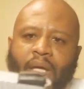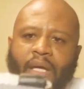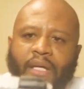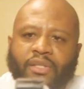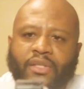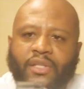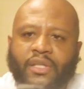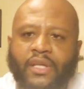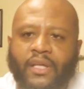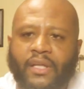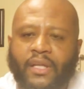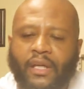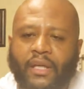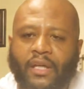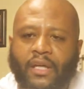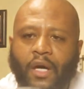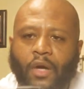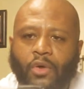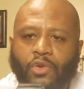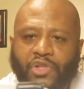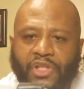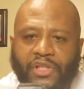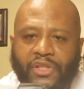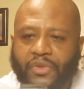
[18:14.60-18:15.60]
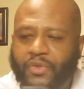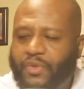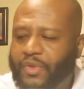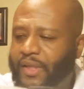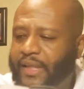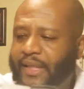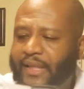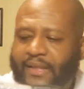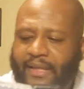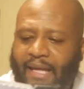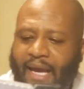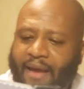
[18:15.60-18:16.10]
It's good to
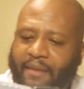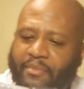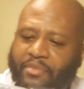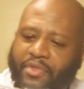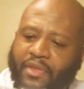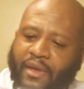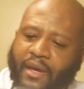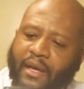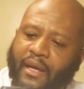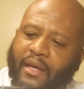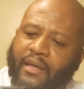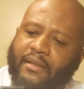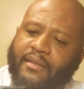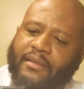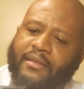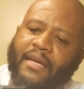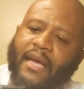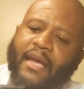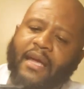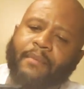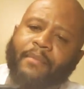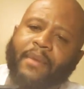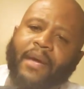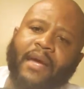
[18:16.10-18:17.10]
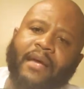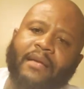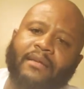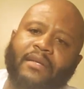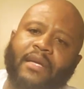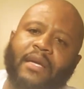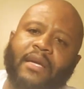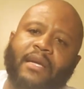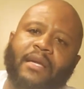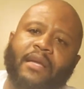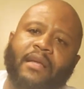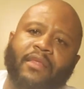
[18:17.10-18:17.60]
G2C same thing, same
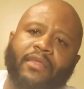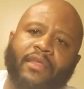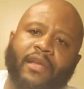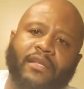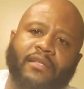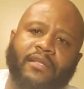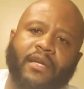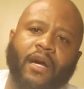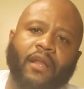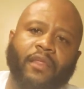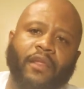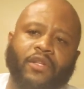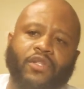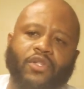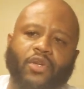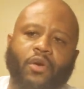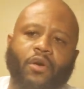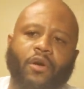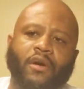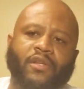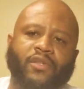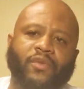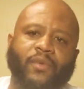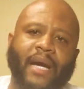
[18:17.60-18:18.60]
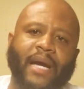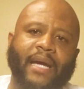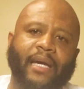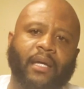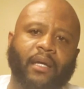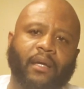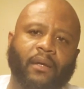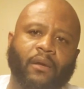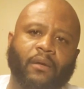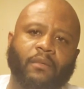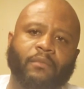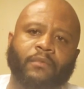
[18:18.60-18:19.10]
as this other Taurus right
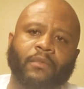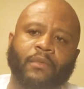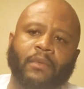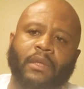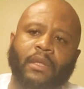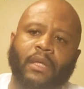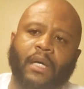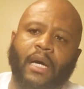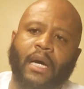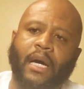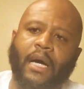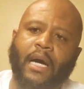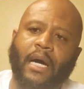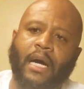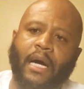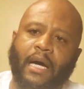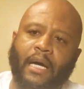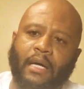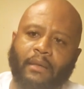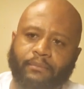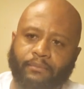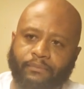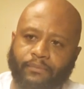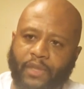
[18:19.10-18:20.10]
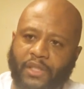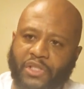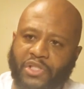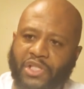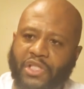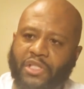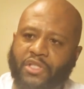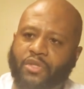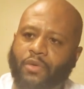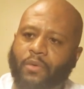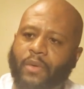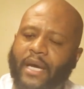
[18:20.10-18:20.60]
here, uh, the
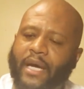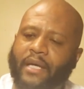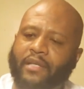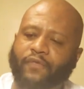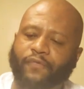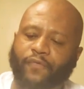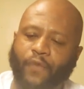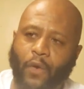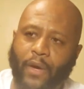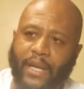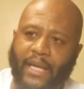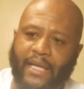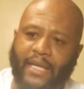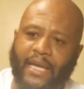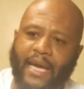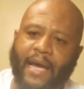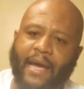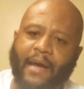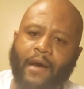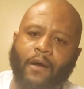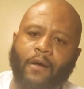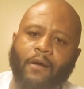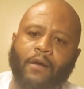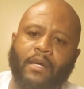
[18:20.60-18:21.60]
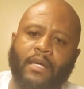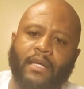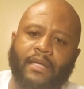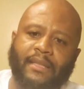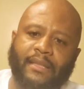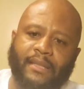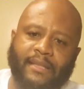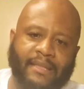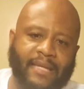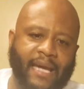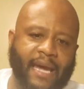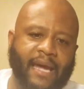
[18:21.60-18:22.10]
G2S 40 cal,
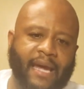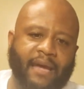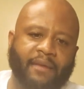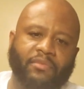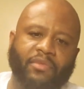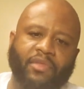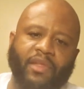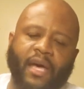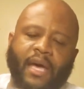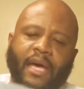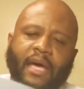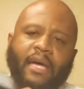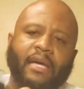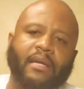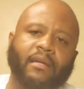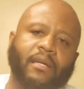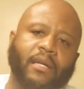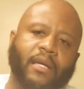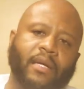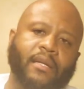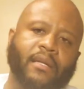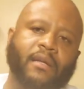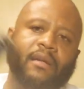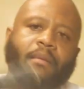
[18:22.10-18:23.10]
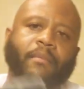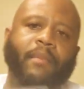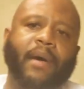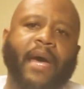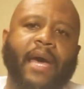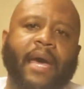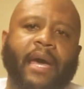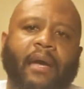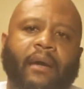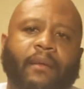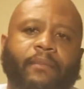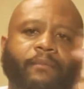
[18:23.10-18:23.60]
same thing, nothing in the
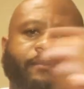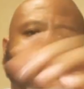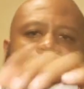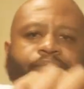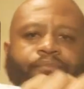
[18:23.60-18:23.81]
mag,